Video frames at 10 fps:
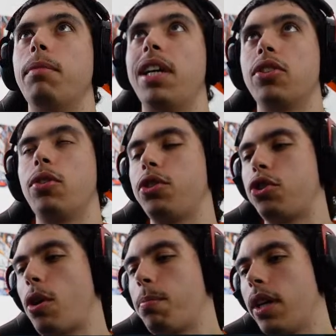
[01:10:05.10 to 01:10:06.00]
Man's going
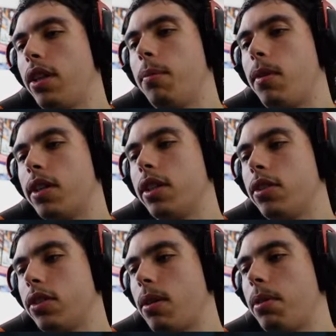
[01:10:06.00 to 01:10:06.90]
shopping in the
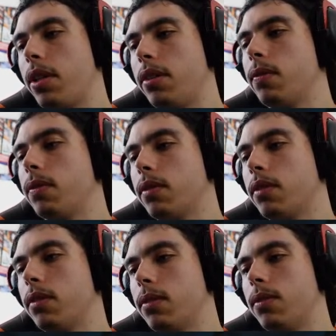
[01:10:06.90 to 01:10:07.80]
markets or something?
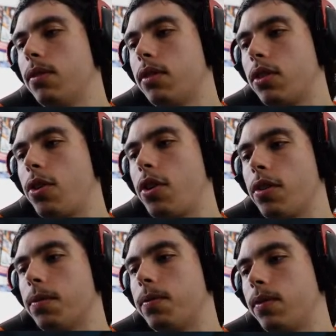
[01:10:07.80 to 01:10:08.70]
What's going
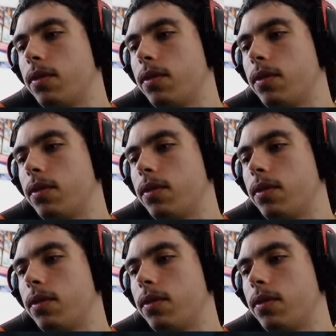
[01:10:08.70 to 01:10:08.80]
on?